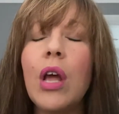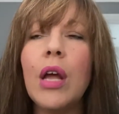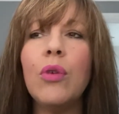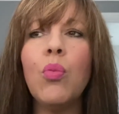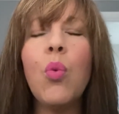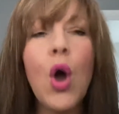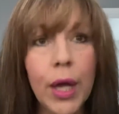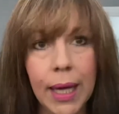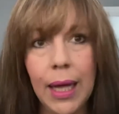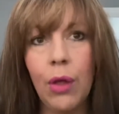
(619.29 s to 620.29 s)

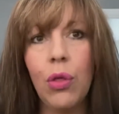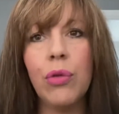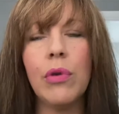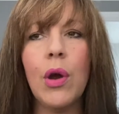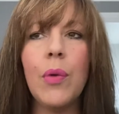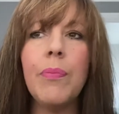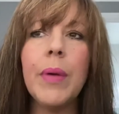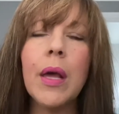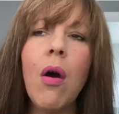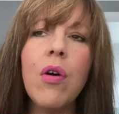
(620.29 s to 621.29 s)
working through
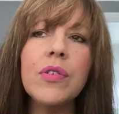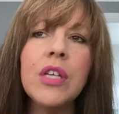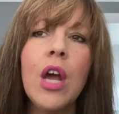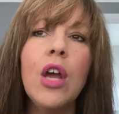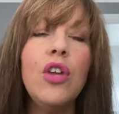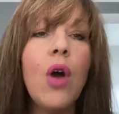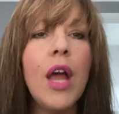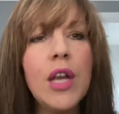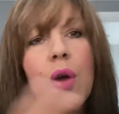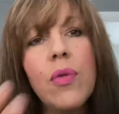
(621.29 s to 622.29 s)
because you
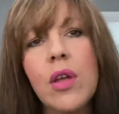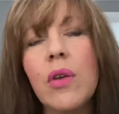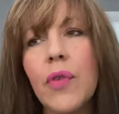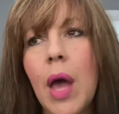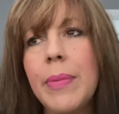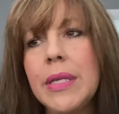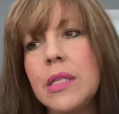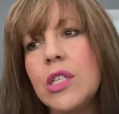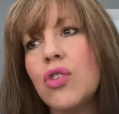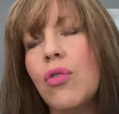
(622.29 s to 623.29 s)
I know that you'll have come
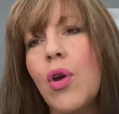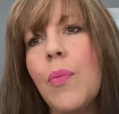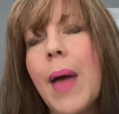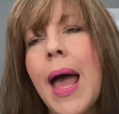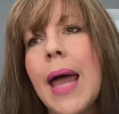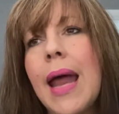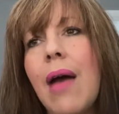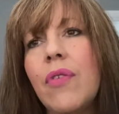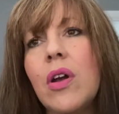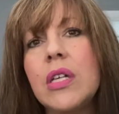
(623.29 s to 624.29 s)
into this group and
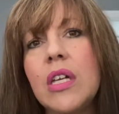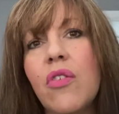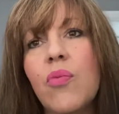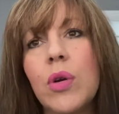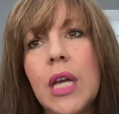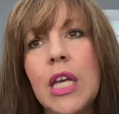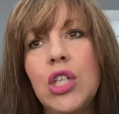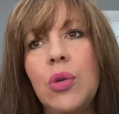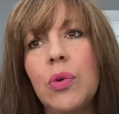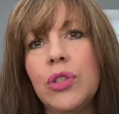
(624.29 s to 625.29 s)
have an idea of what it
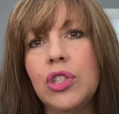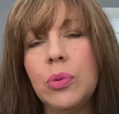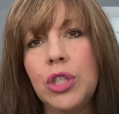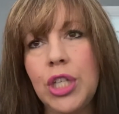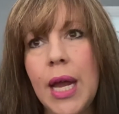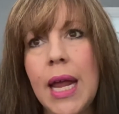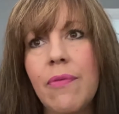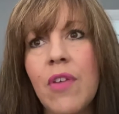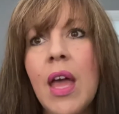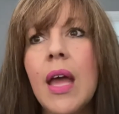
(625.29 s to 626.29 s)
is you want to achieve.